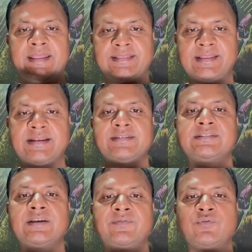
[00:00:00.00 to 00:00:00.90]
That is
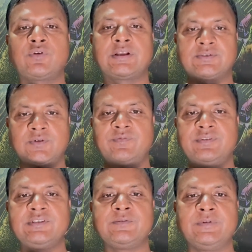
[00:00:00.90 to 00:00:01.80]
the focus of
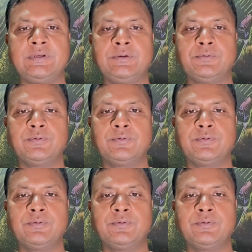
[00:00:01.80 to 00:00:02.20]
this video.